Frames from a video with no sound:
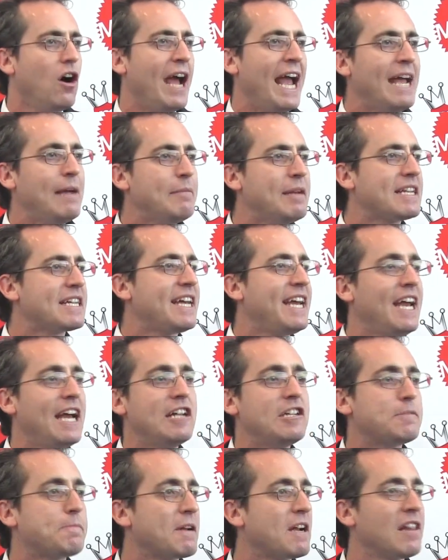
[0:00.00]
aimed at
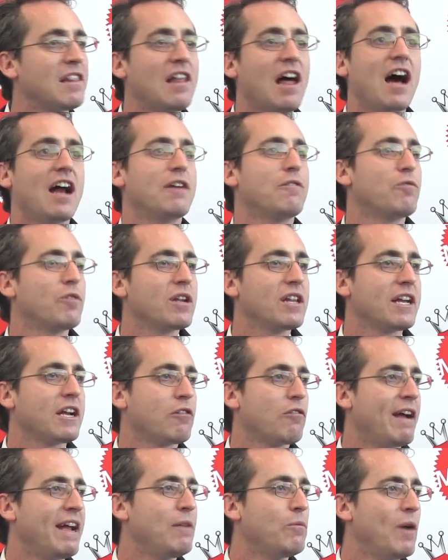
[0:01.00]
kids, but a lot of really
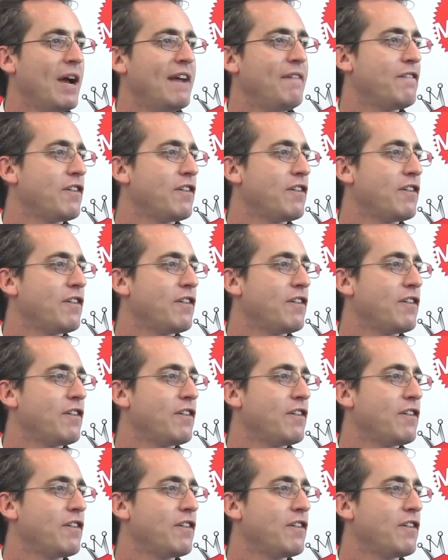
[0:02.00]
great way